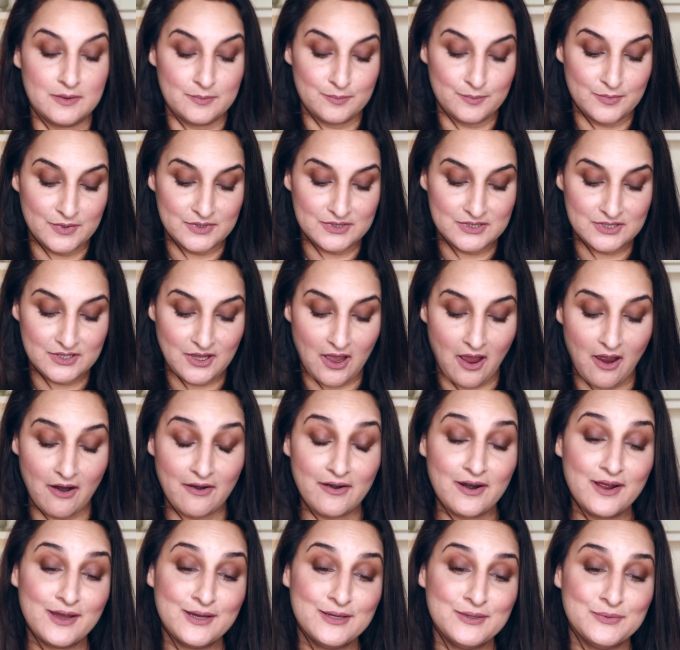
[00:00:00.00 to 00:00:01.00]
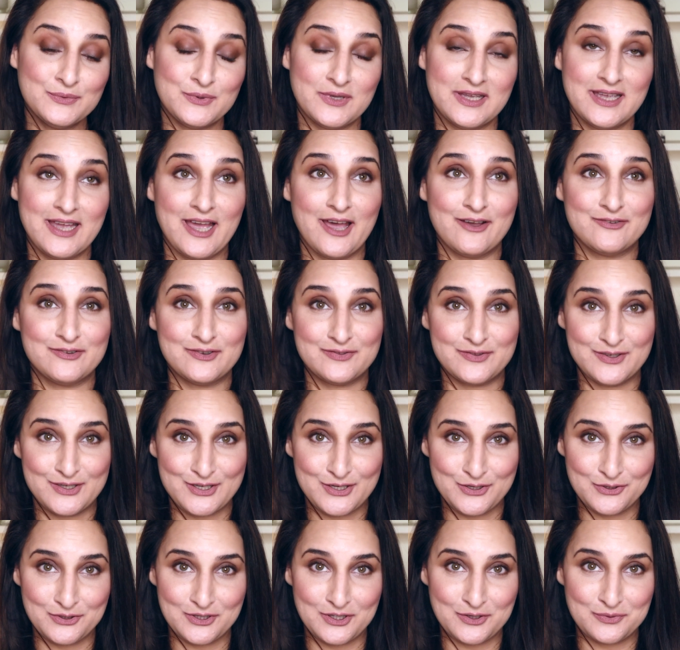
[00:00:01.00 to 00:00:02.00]
mascara, we have a
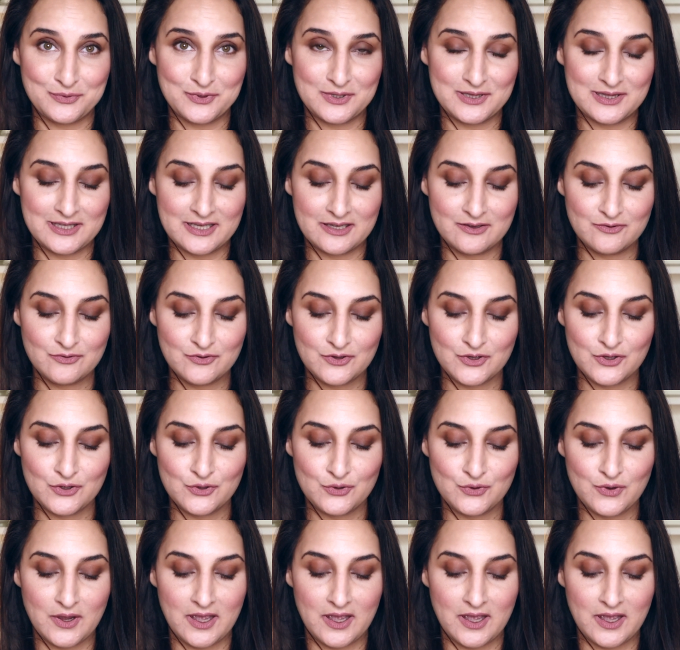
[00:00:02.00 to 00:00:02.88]
video that we'll link for you,